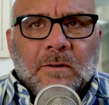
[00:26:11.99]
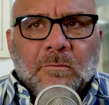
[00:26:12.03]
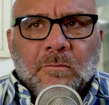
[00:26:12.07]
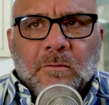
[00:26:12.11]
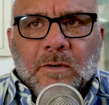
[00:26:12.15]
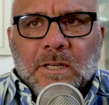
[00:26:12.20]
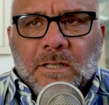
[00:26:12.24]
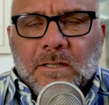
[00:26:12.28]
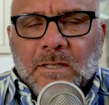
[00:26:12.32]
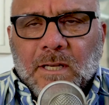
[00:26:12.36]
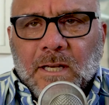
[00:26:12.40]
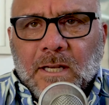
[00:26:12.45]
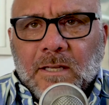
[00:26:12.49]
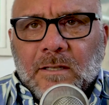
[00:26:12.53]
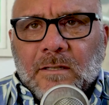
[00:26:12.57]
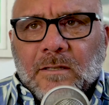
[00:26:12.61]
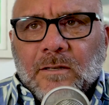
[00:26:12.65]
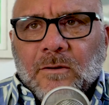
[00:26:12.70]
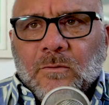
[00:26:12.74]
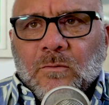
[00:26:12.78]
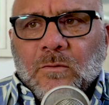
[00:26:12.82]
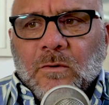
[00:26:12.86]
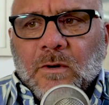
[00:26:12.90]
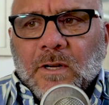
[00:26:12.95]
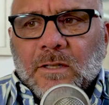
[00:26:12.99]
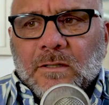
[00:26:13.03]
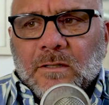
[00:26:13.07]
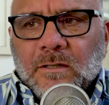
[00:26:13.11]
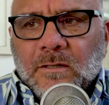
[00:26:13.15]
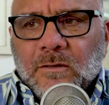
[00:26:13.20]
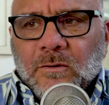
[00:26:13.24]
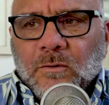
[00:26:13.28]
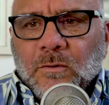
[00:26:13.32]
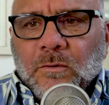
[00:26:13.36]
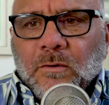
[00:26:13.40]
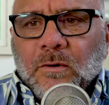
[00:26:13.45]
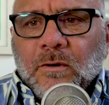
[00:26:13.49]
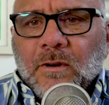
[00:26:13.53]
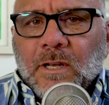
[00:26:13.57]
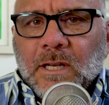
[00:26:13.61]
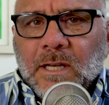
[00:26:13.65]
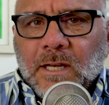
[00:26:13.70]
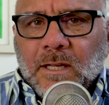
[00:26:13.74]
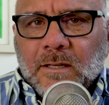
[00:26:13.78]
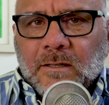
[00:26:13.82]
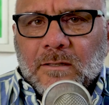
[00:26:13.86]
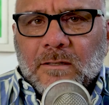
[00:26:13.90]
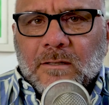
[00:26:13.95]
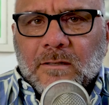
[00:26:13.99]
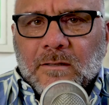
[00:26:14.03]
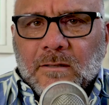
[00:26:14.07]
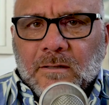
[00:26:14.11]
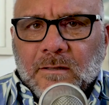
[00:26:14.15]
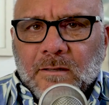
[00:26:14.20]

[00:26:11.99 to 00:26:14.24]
We tend to want to orient